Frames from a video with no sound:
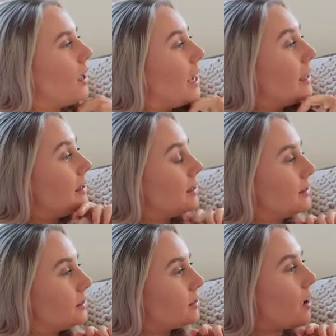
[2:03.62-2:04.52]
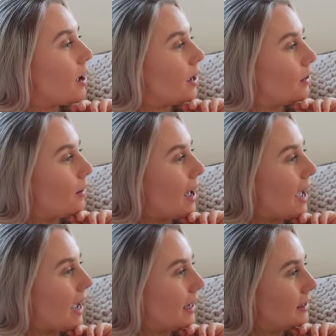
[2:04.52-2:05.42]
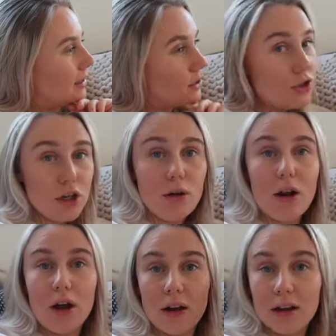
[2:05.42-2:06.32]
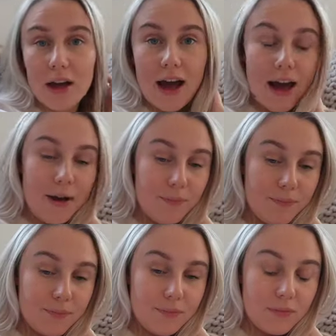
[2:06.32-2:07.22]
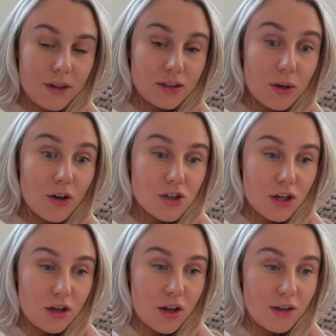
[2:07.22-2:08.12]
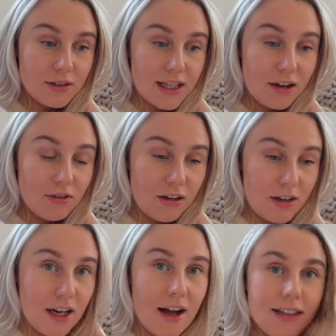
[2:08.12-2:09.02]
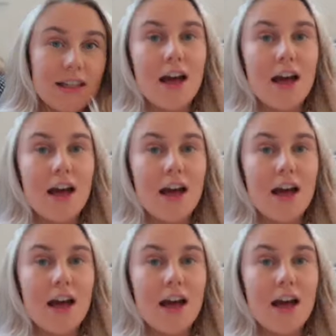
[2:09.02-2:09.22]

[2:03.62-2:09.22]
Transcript: In the Style and New Look. So I'll show you those. They're really, really nice.